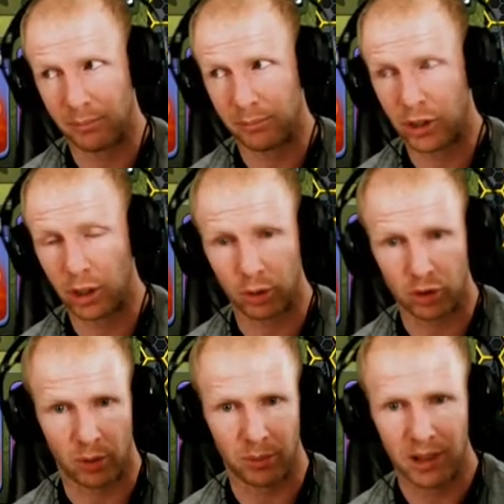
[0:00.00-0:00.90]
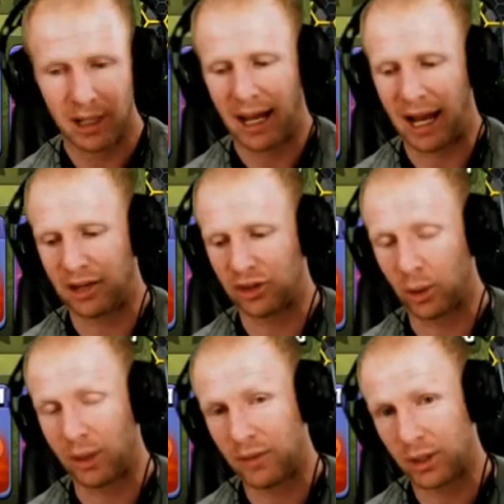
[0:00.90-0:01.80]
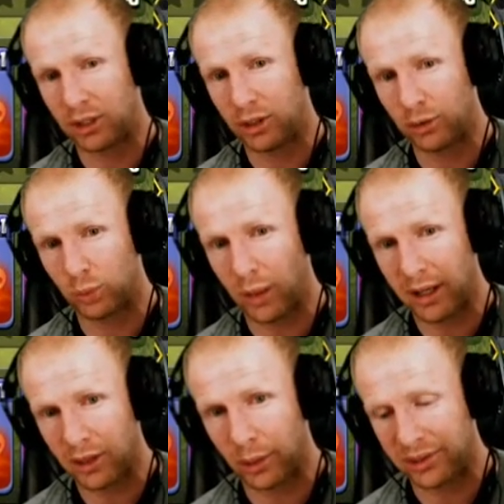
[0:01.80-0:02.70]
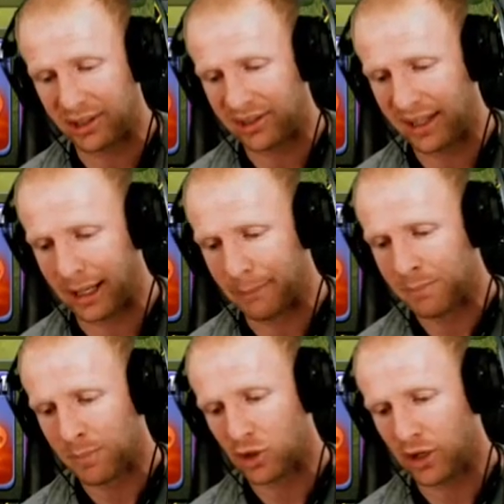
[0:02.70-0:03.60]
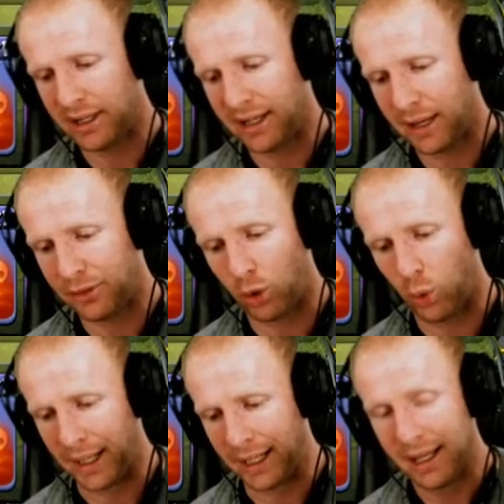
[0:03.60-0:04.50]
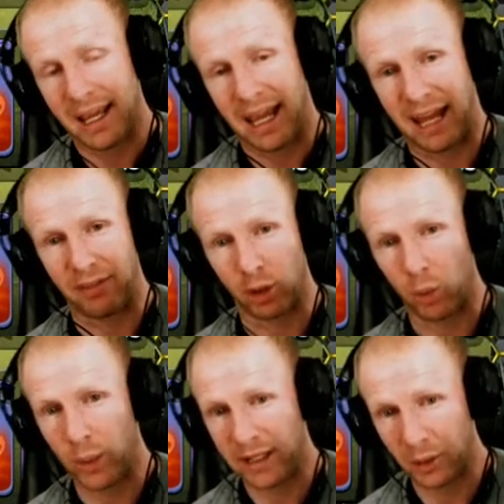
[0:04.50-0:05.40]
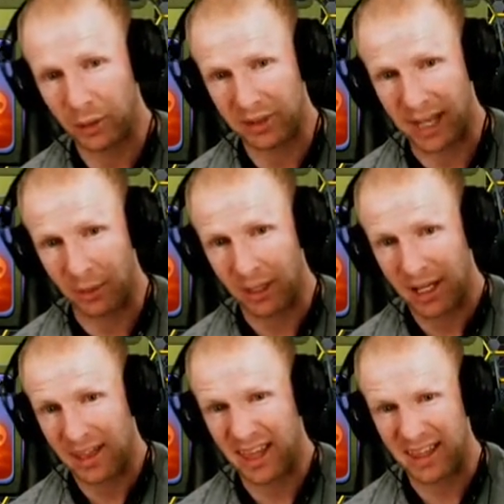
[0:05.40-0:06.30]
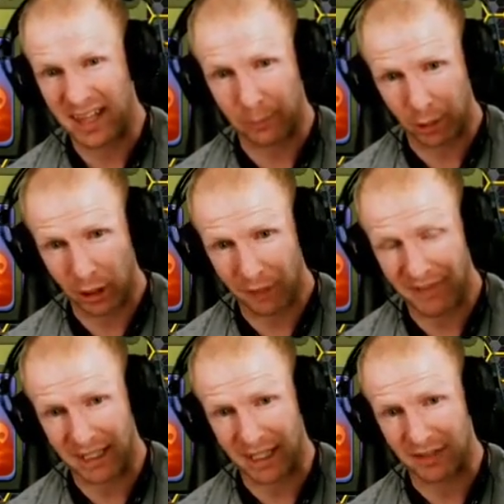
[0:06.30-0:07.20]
Yolotron. And so if you can use one of those to set up, try to take out the Queen. If the Queen goes down, then that's perfect.